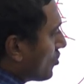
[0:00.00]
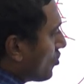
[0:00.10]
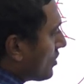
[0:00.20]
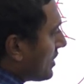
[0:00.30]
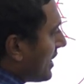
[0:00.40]

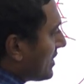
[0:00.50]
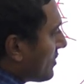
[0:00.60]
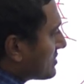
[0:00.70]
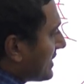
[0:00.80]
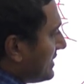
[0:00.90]
Conrad
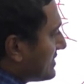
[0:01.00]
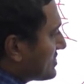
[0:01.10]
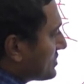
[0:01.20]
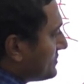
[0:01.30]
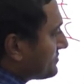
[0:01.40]
was
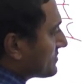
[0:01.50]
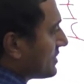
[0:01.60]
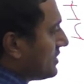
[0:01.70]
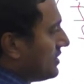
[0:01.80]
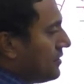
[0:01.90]
scientist.
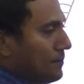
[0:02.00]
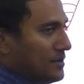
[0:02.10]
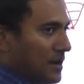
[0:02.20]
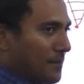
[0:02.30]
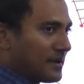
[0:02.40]

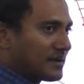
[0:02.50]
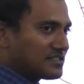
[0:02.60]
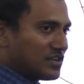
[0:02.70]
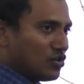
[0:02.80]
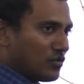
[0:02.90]
Between upper
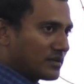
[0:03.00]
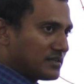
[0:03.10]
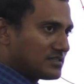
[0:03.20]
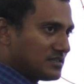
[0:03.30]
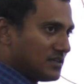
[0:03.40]
crust and lower
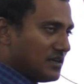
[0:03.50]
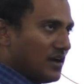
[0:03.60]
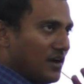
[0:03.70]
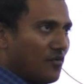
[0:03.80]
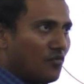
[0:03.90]
crust.
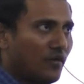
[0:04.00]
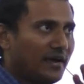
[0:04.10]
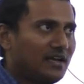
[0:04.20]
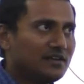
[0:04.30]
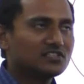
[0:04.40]

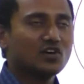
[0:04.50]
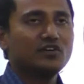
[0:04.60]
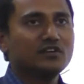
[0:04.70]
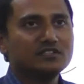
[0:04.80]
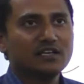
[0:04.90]
Why
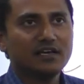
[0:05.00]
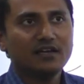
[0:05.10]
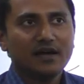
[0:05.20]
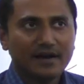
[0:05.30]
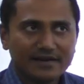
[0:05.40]
discontinuity is there?
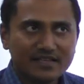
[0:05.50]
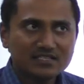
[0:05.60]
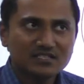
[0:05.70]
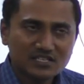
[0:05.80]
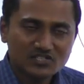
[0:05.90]

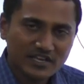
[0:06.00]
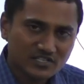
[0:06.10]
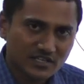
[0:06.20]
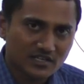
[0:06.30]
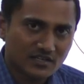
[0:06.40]
Density is
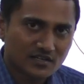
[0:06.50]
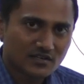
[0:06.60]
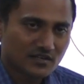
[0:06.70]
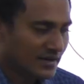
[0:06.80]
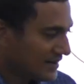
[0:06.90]
changing.
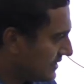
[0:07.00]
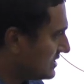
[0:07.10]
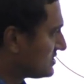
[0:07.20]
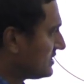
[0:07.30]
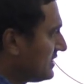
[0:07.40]

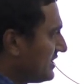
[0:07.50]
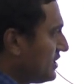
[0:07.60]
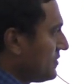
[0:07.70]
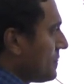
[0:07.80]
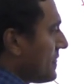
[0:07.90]

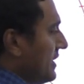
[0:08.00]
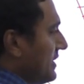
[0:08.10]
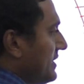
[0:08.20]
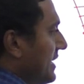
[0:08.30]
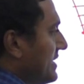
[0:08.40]
Density,
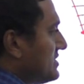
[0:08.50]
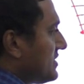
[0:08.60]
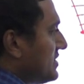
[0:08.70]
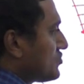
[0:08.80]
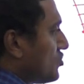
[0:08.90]
here
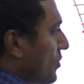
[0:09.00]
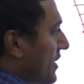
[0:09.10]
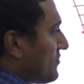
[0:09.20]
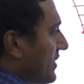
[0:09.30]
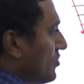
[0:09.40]
density is
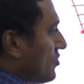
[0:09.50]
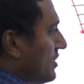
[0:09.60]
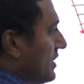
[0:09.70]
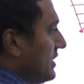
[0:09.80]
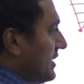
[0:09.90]
2.5,
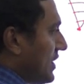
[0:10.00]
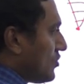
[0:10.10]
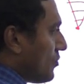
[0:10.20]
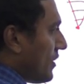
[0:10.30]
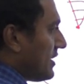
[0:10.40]
here
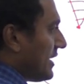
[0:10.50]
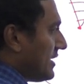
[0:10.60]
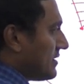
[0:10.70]
2.9.